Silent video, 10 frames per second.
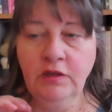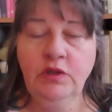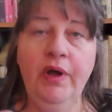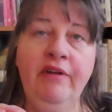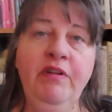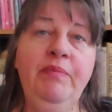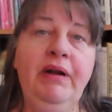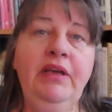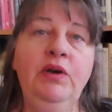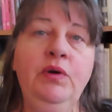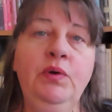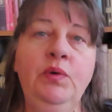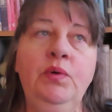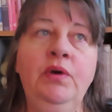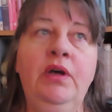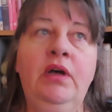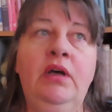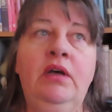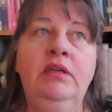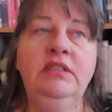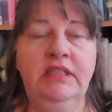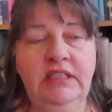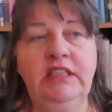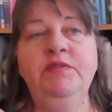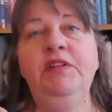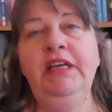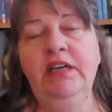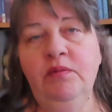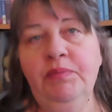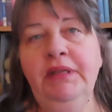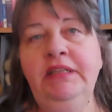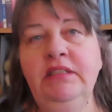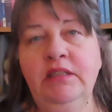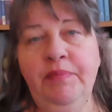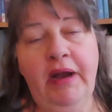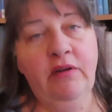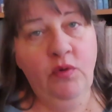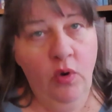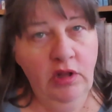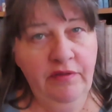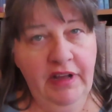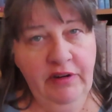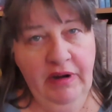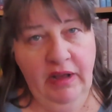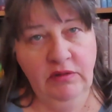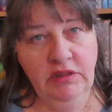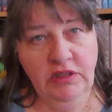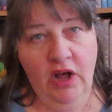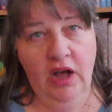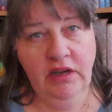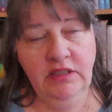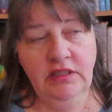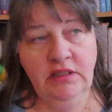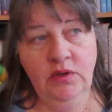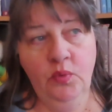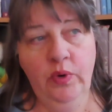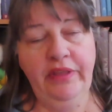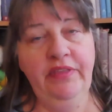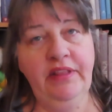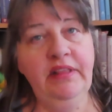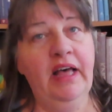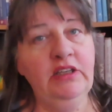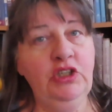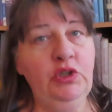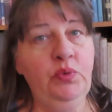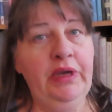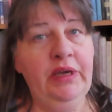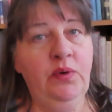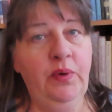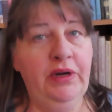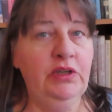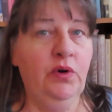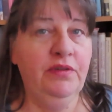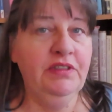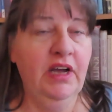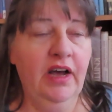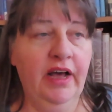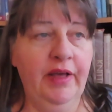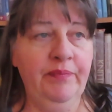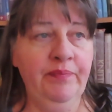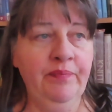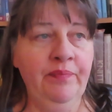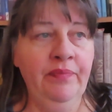So everybody who successfully completes the pair of qualifying round socks within that 2-week window of time,